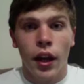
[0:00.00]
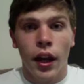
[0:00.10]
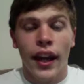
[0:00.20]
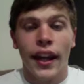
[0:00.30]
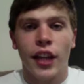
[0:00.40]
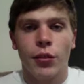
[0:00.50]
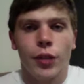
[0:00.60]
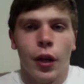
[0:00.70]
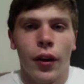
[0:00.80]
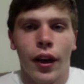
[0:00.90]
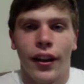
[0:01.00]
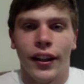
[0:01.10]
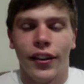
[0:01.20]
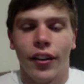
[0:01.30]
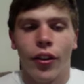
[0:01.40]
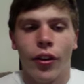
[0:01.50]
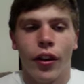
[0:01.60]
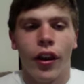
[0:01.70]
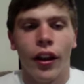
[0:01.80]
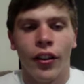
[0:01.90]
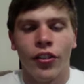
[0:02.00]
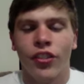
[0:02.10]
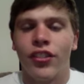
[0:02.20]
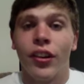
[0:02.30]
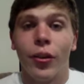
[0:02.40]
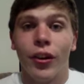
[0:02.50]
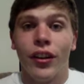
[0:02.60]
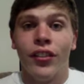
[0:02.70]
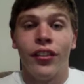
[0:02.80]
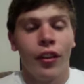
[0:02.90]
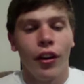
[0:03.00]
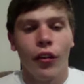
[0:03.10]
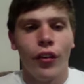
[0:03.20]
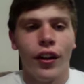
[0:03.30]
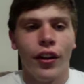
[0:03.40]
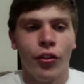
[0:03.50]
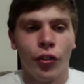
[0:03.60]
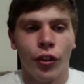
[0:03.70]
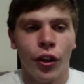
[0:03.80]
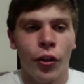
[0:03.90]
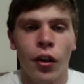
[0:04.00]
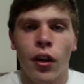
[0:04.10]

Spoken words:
Hey guys, what's going on? I got another series of videos for you.